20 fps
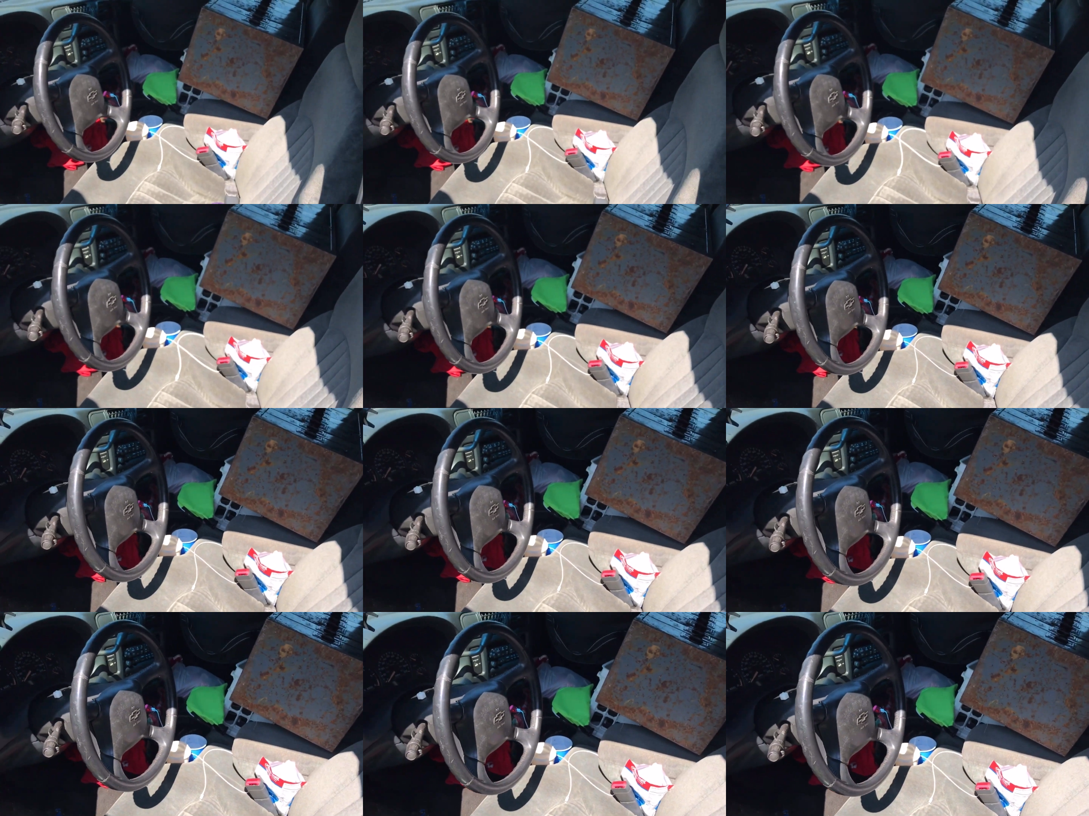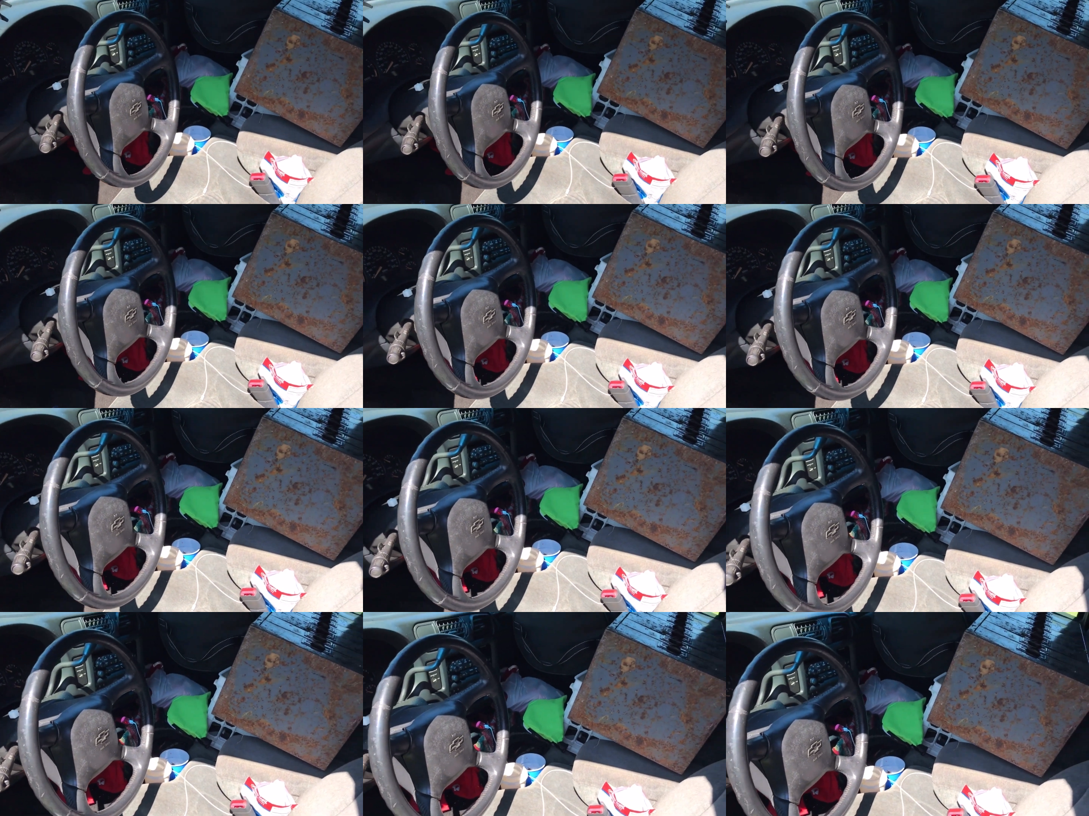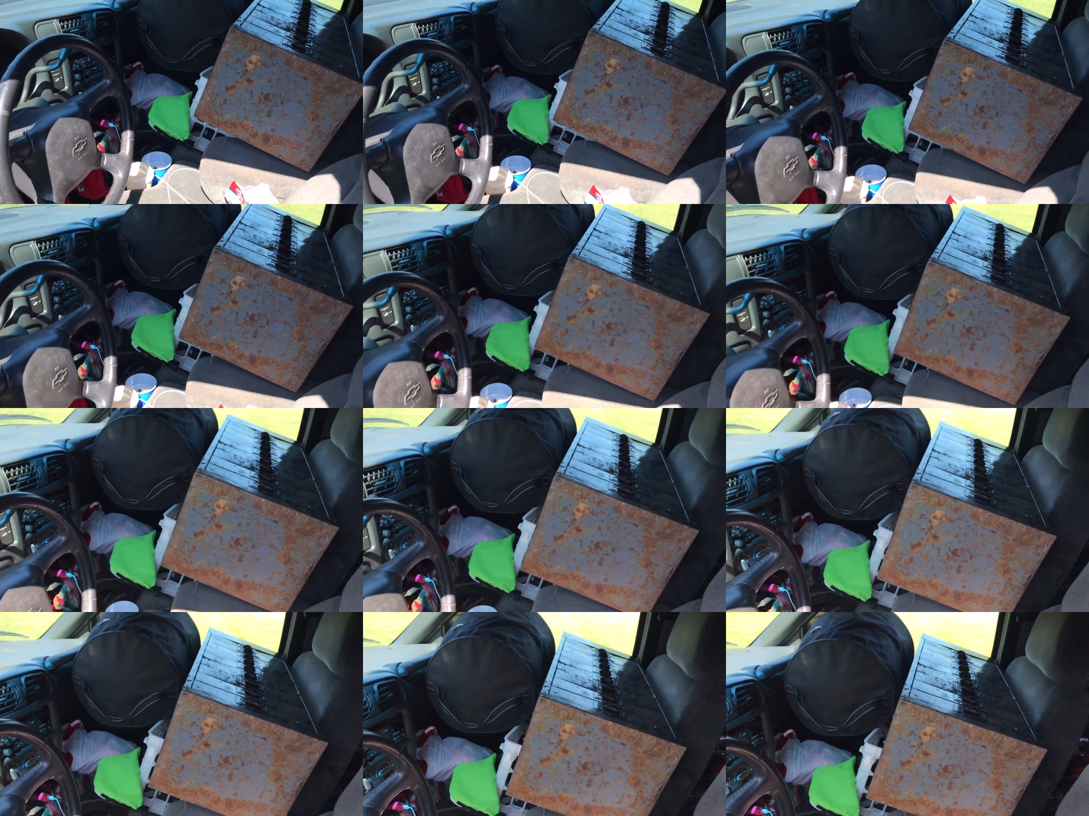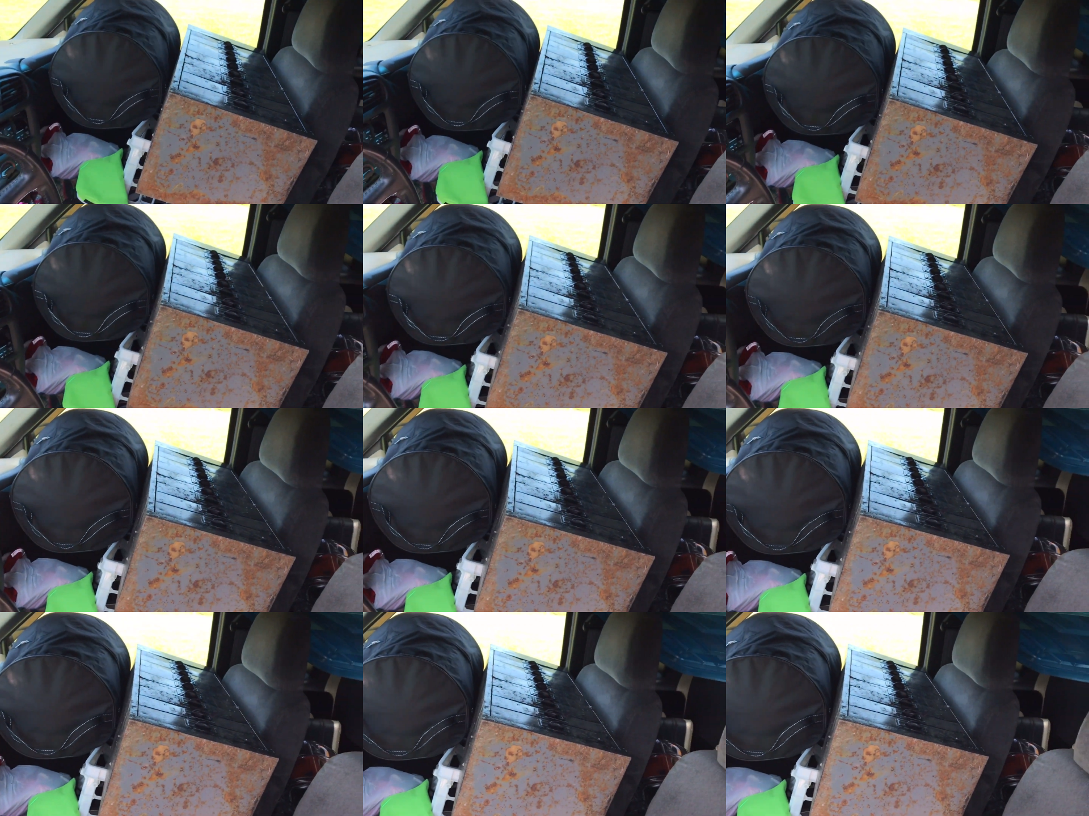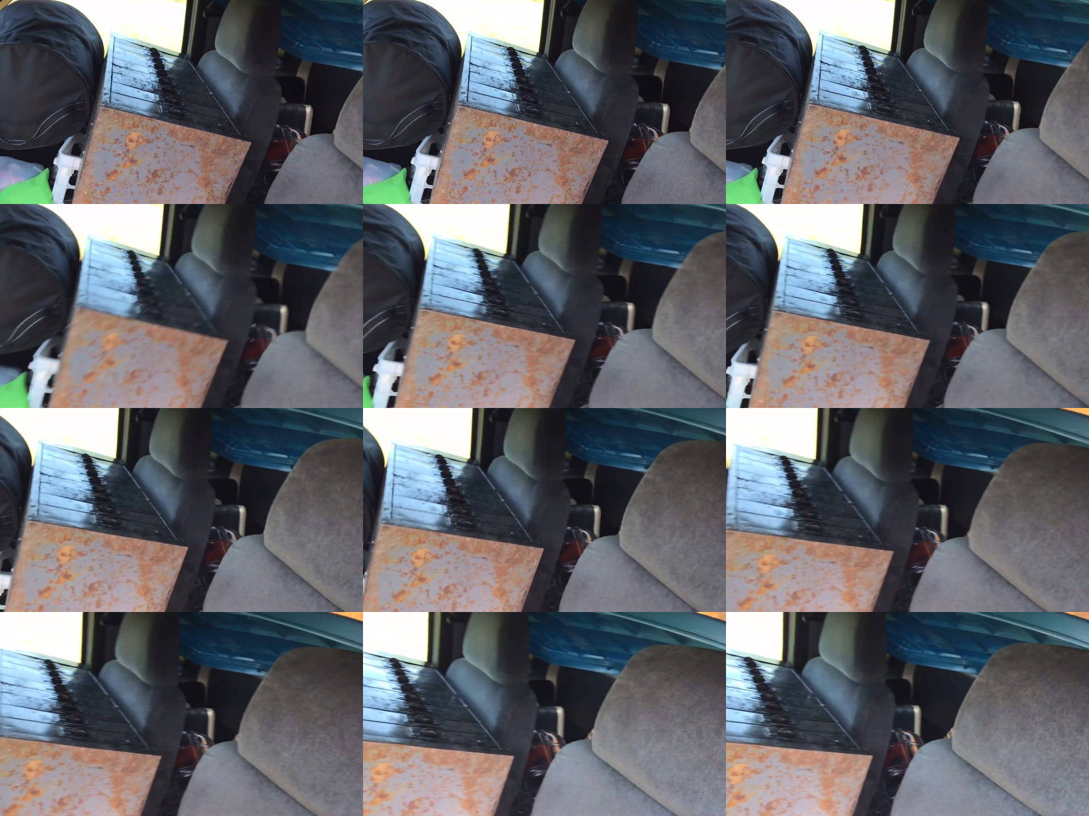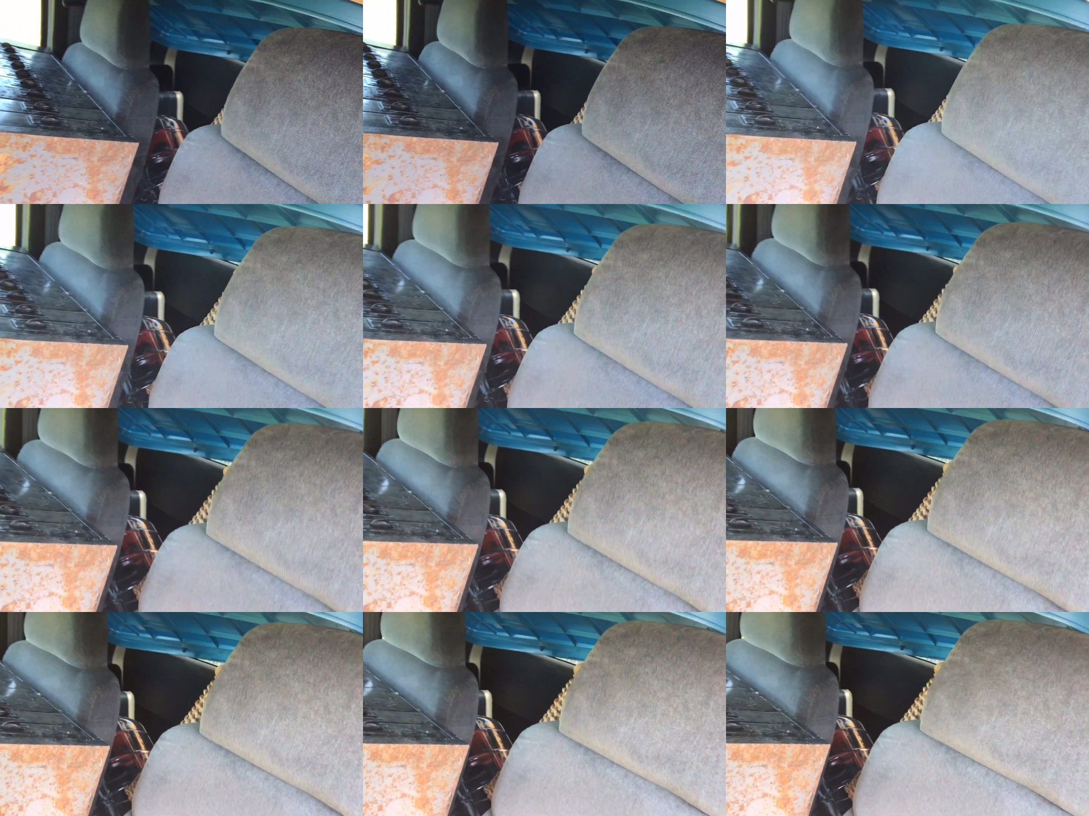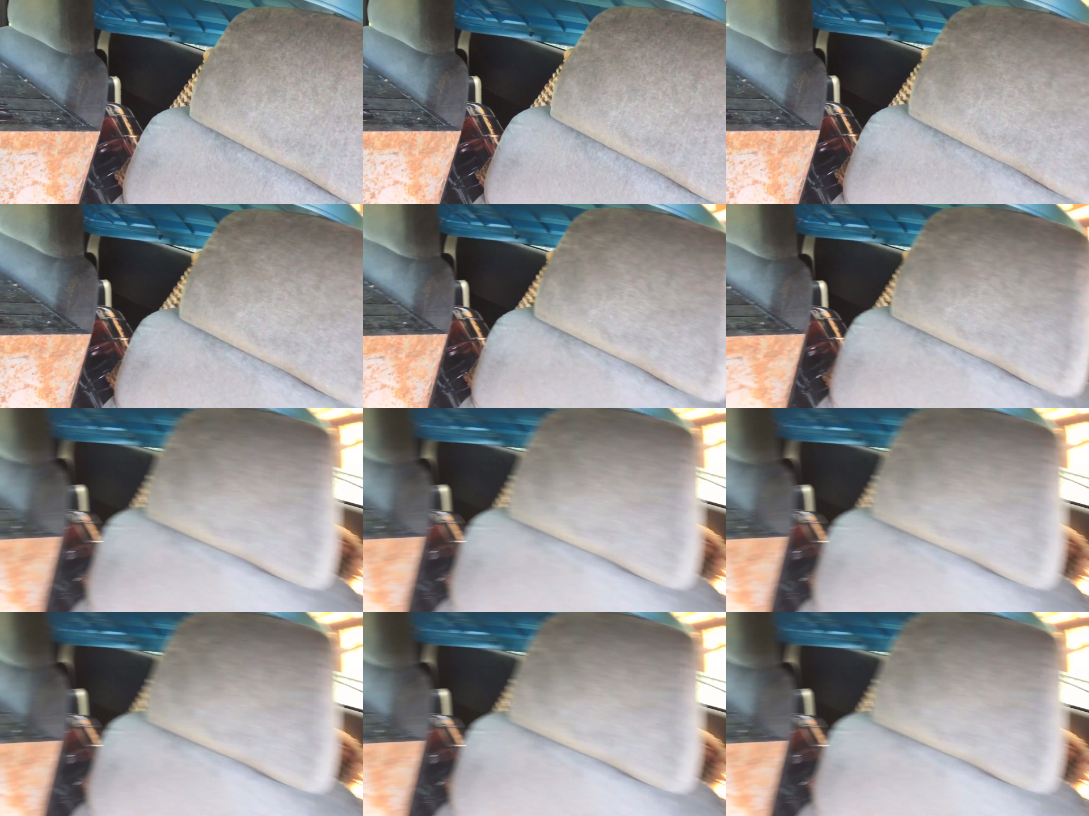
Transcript: (no speaker visible)